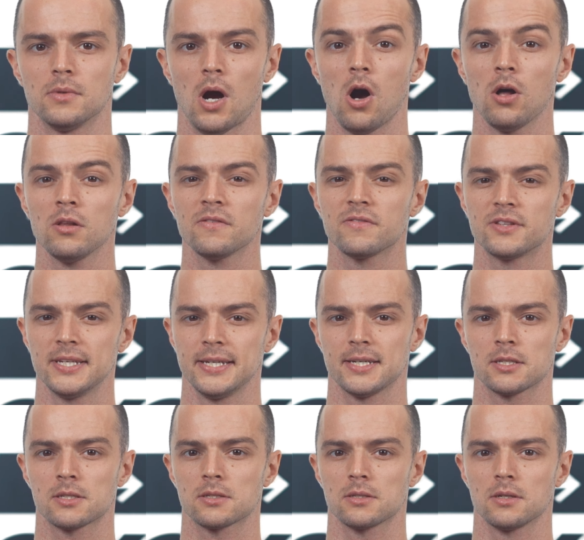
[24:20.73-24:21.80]
All of
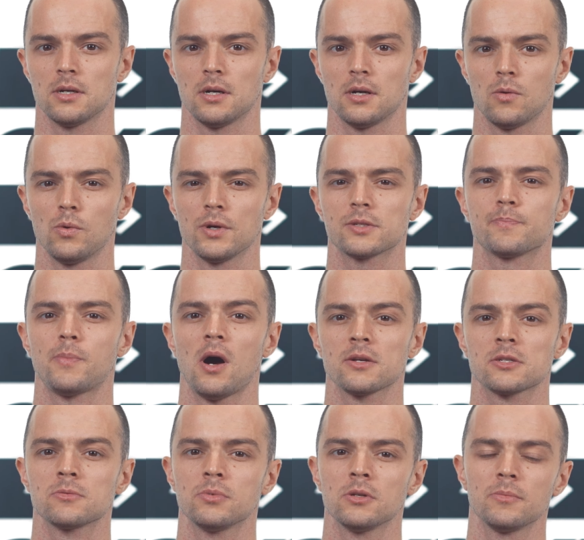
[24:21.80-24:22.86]
this uh, was
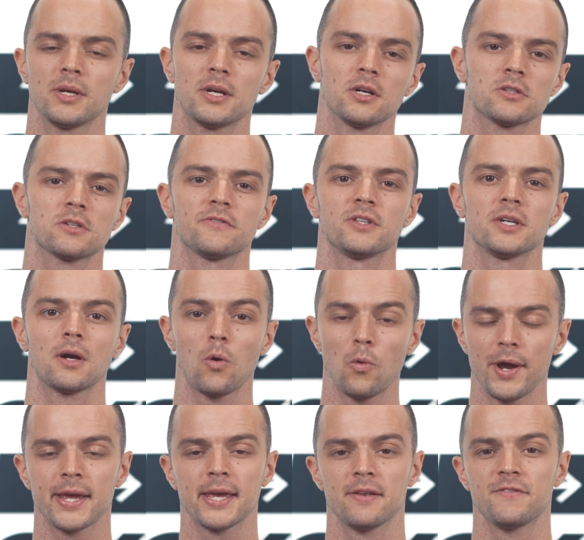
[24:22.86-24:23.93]
possible because of the
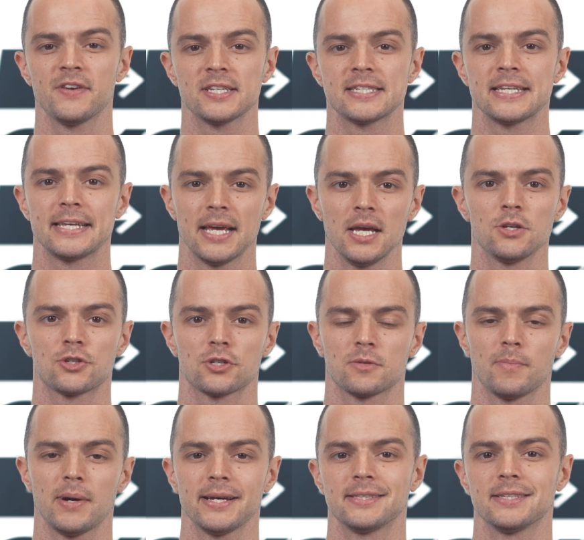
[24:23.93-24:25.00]
quick
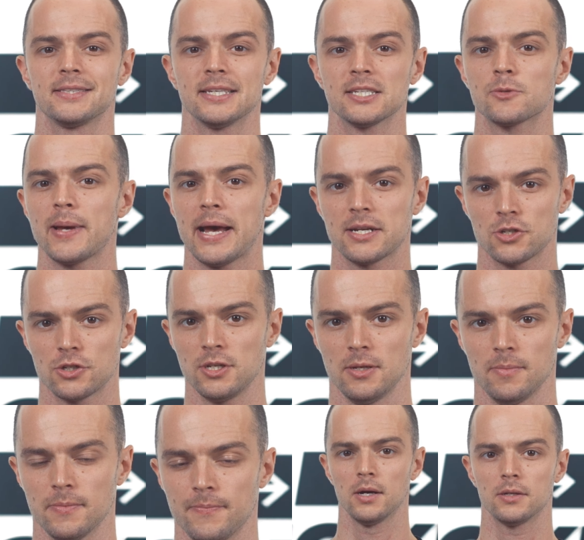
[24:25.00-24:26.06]
investigation by the dispatch team.